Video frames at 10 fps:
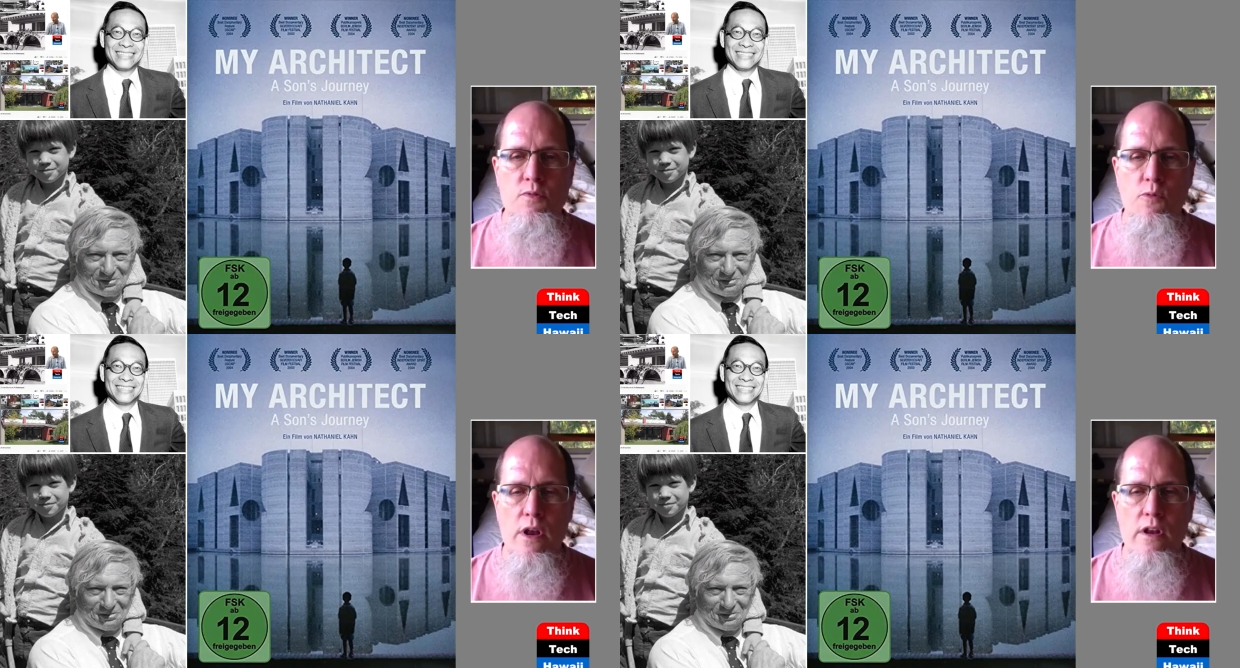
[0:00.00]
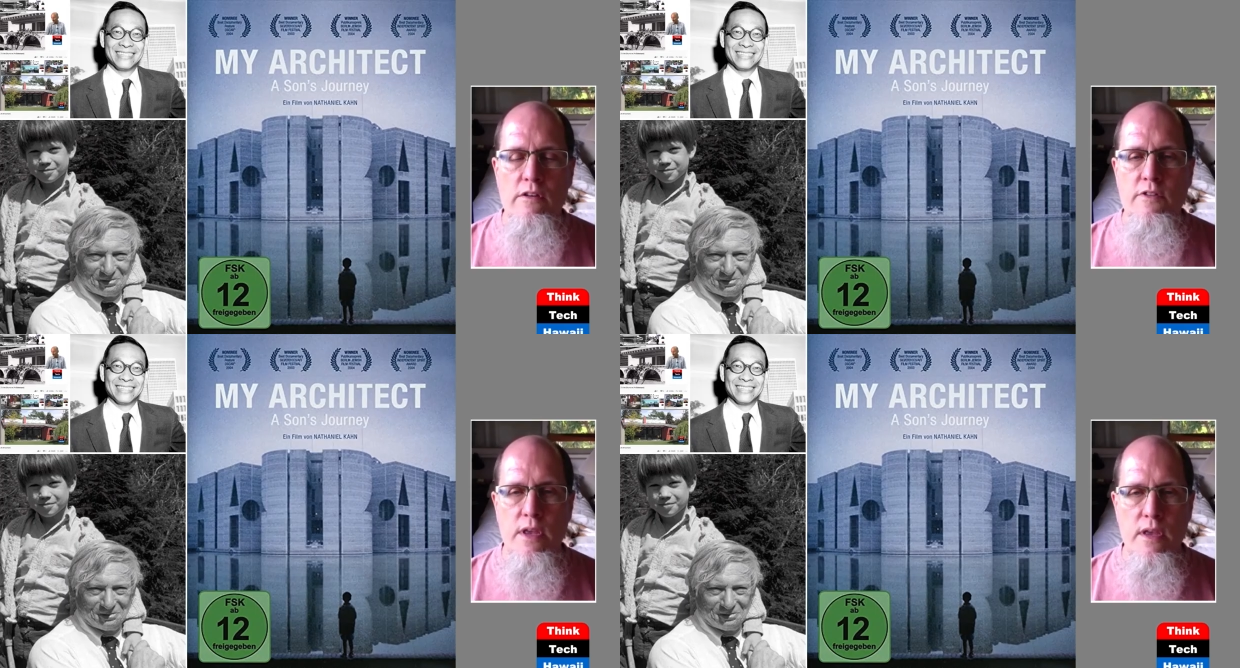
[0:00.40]
Speaker 1: one
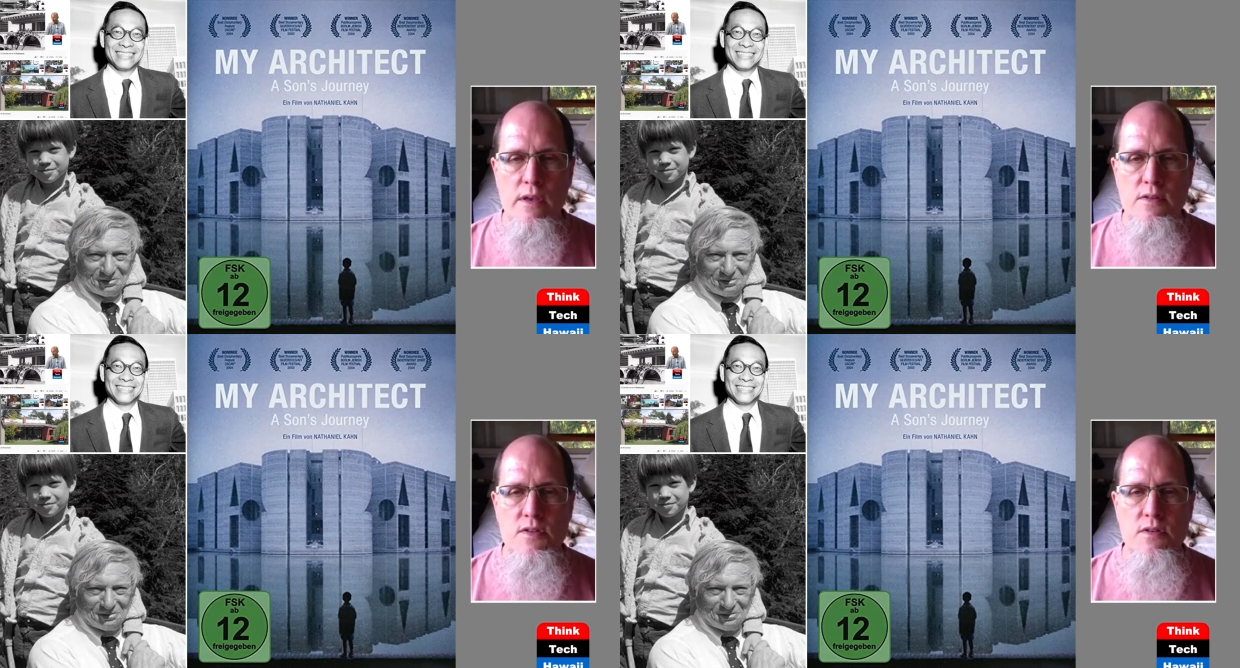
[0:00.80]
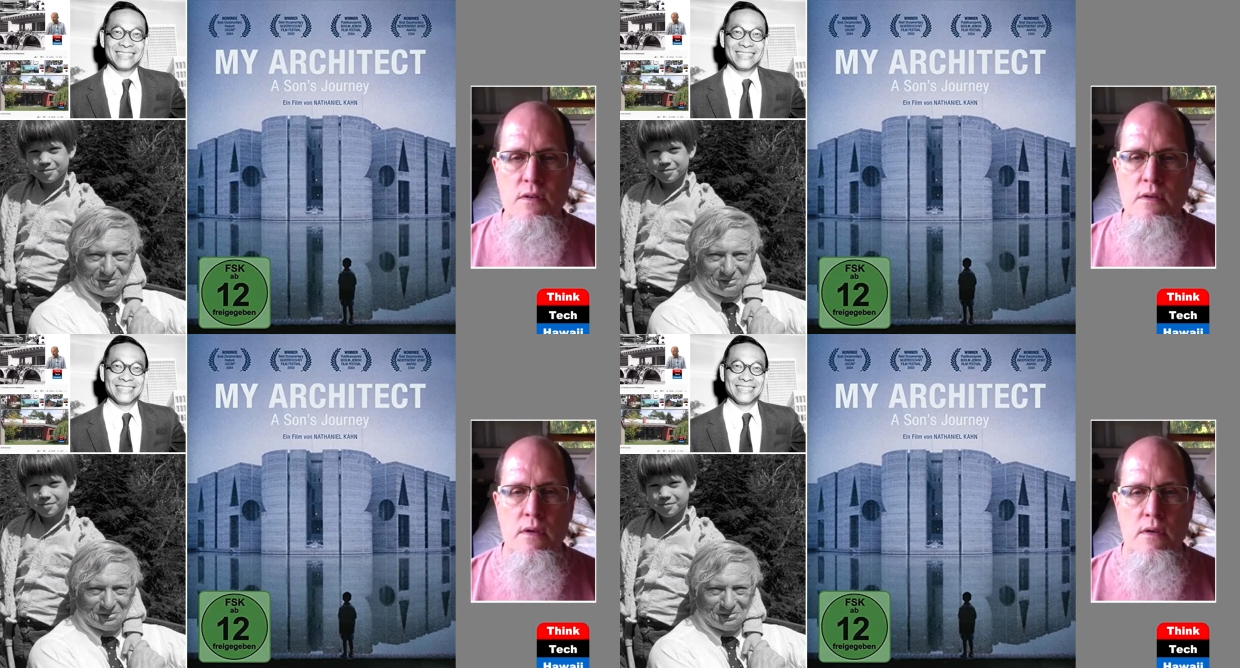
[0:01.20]
of his
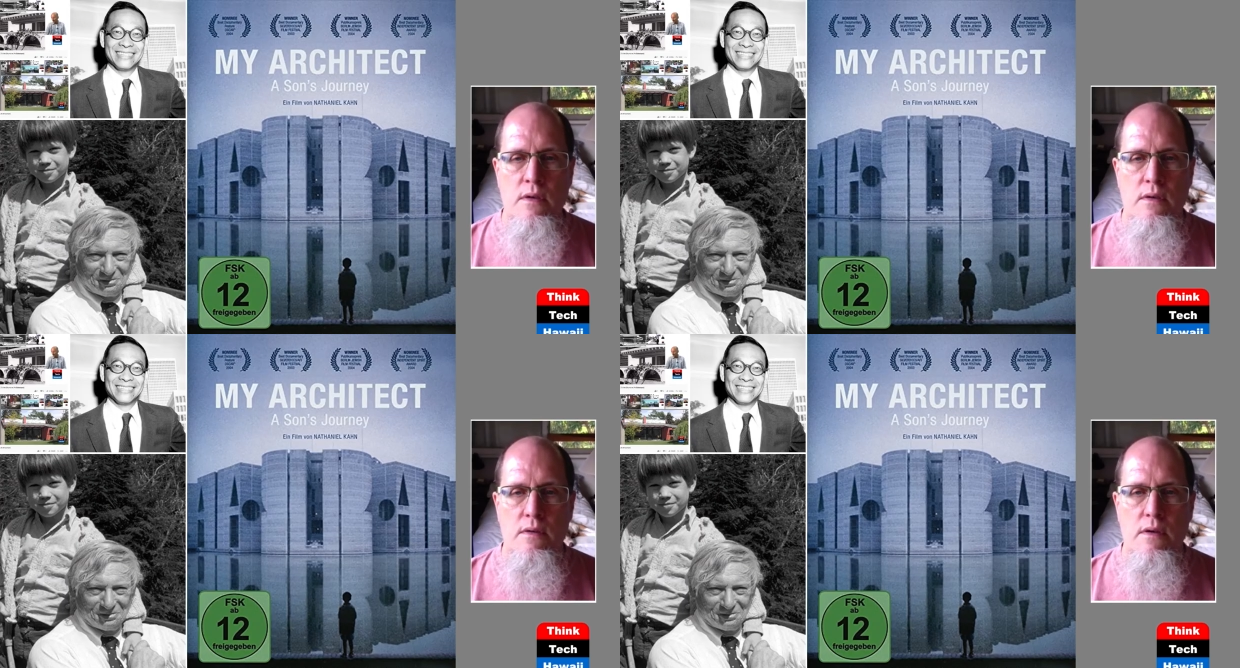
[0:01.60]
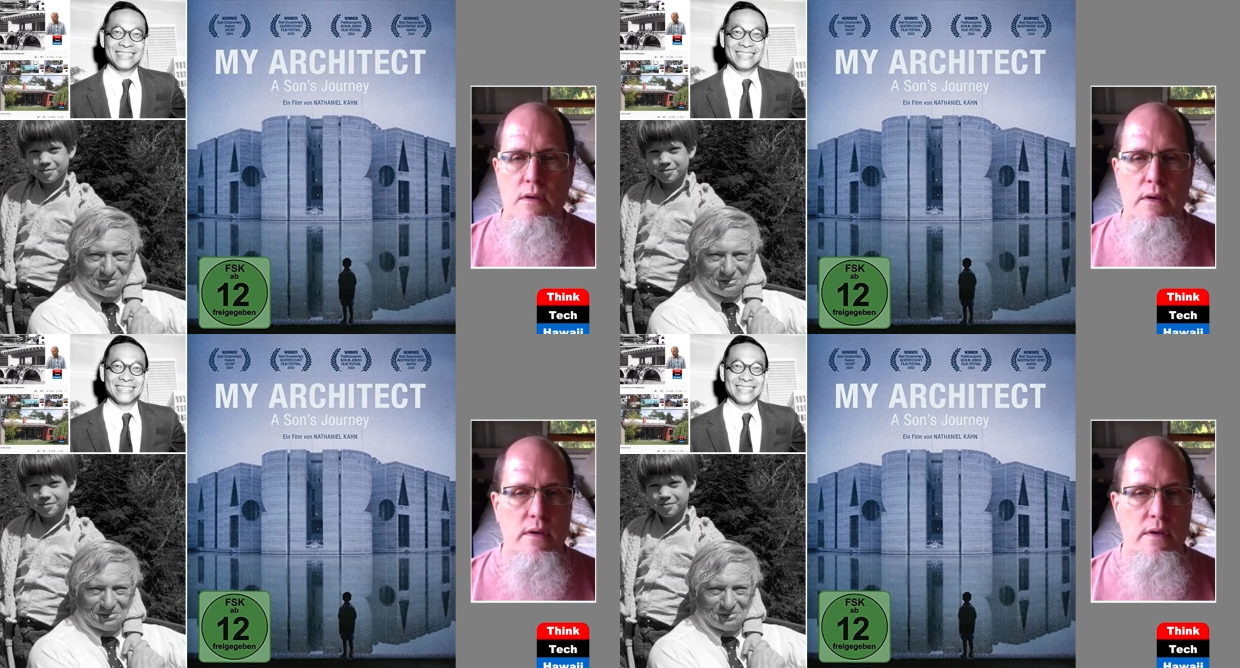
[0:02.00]

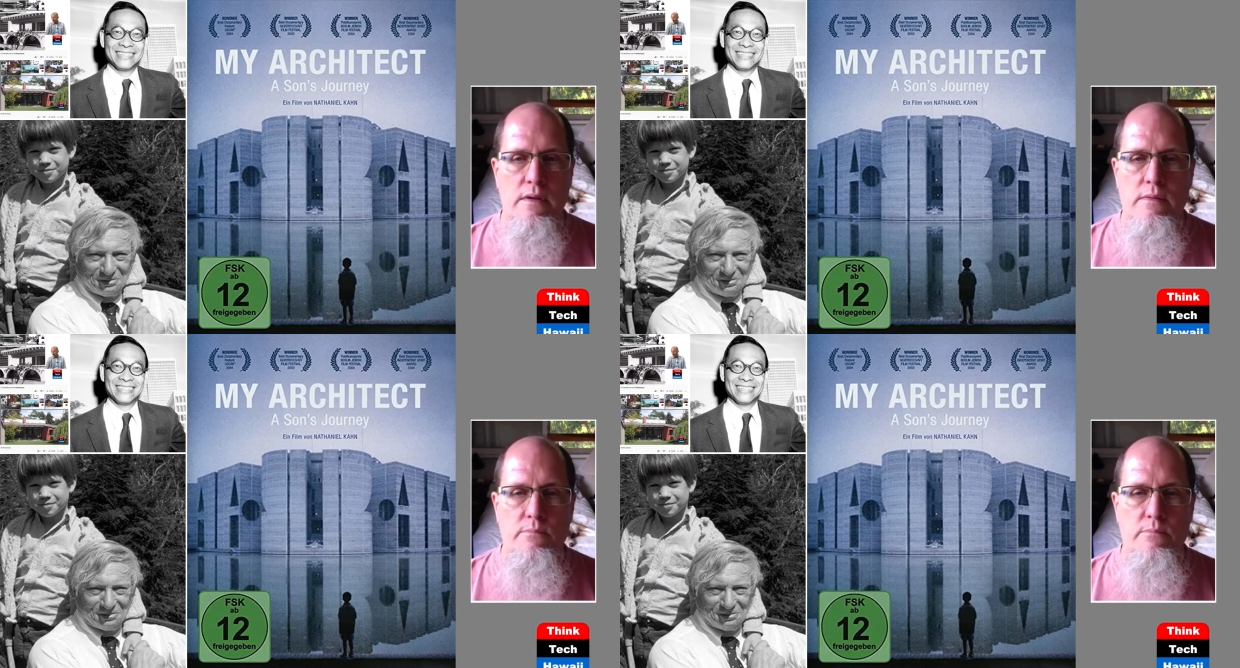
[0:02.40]
uh,